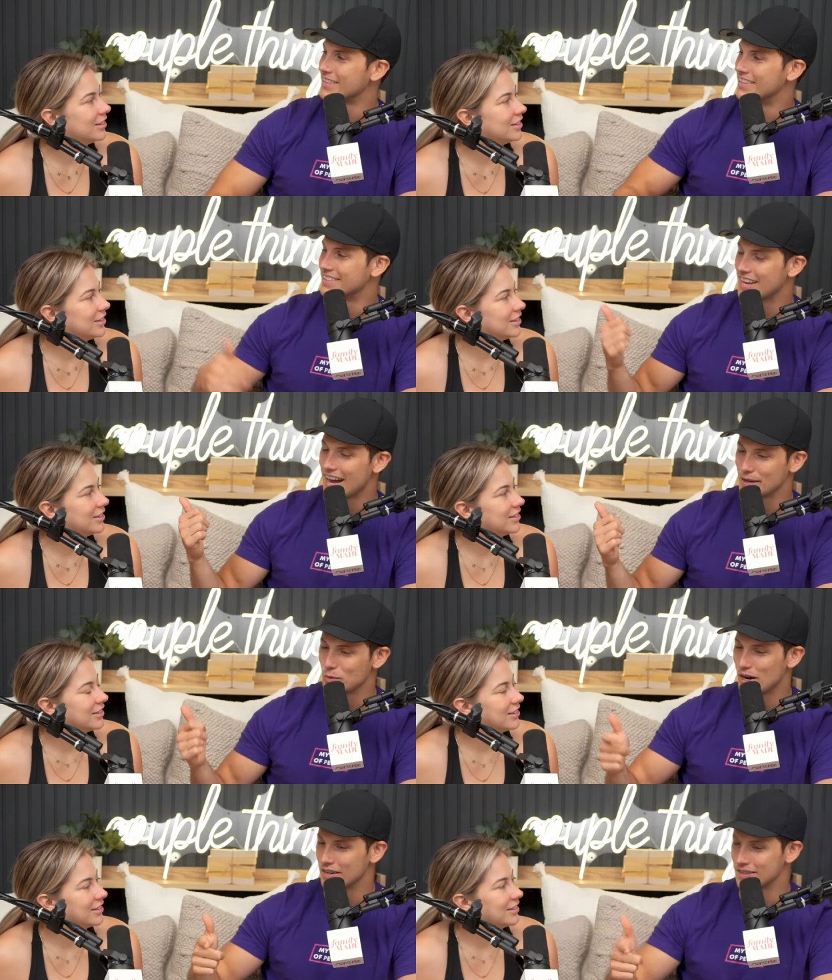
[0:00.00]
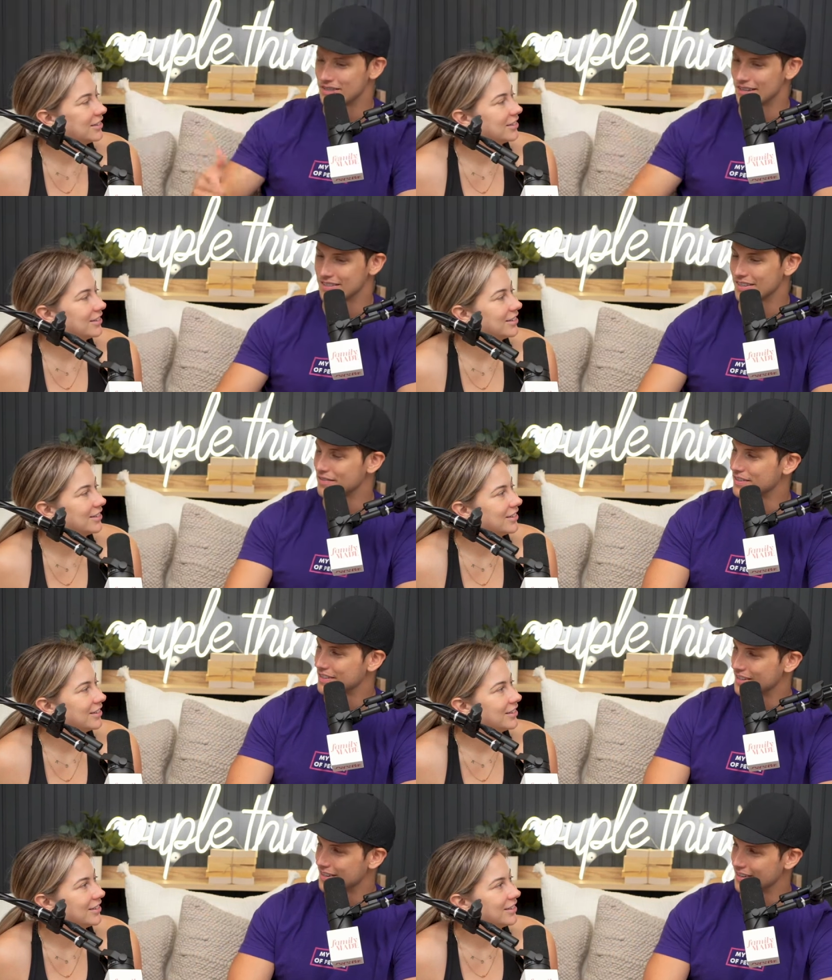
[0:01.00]
Speaker 1: Dasani water tastes
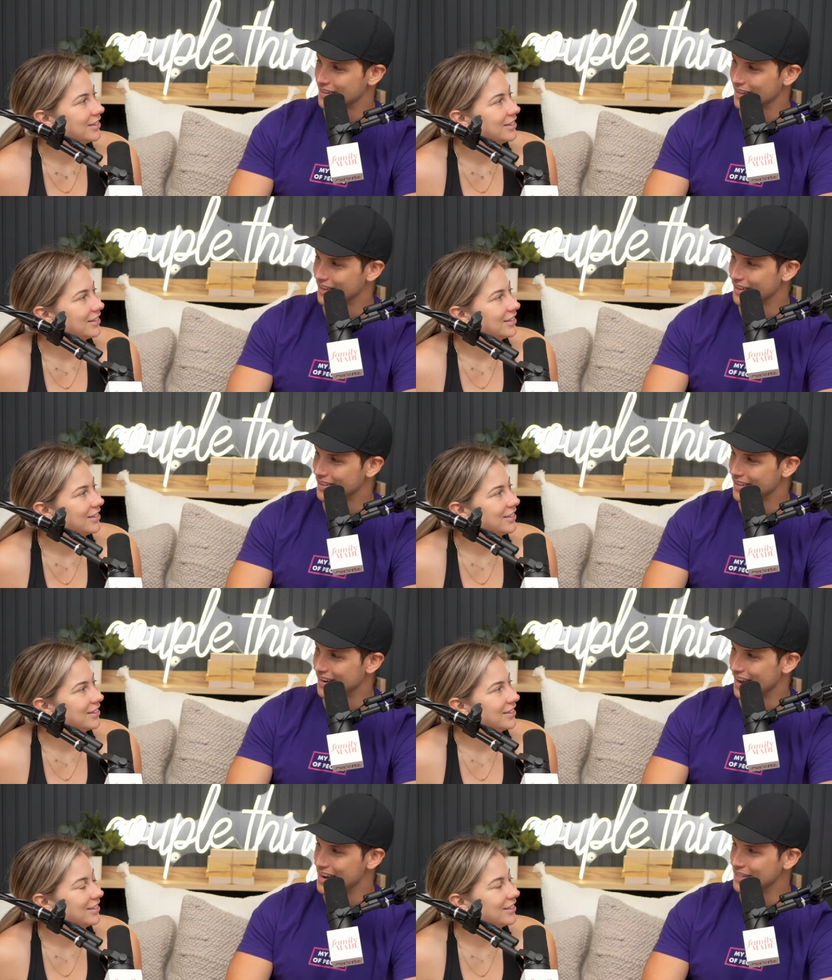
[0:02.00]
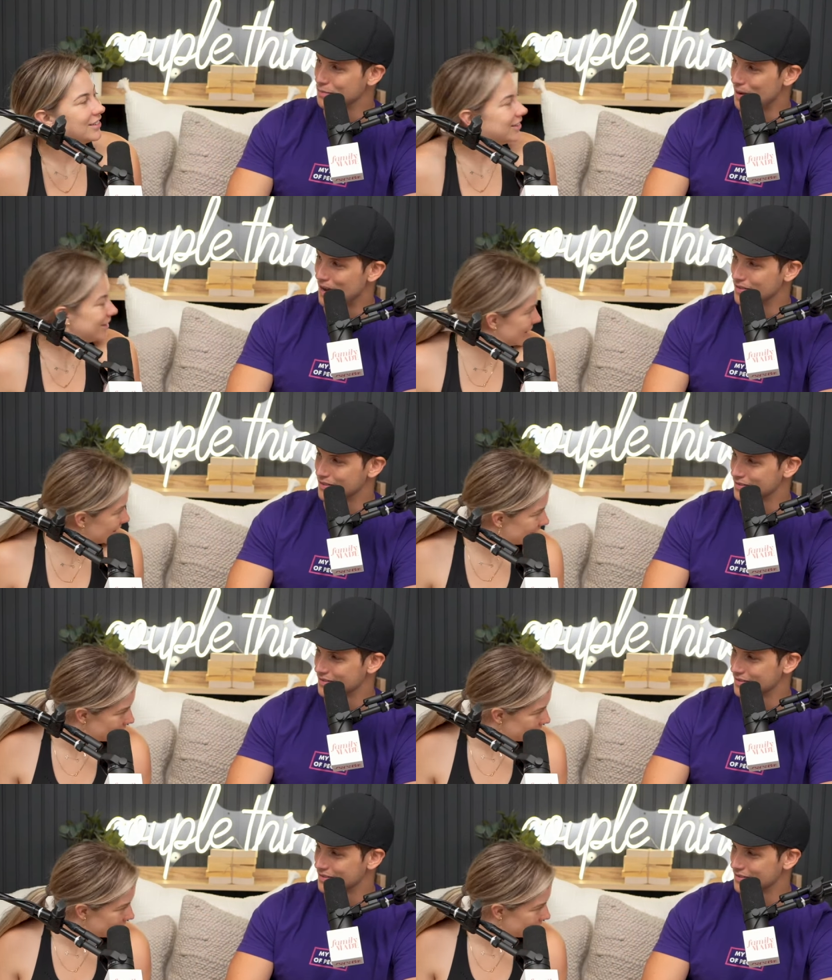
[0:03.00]
different than than Ice Mountain.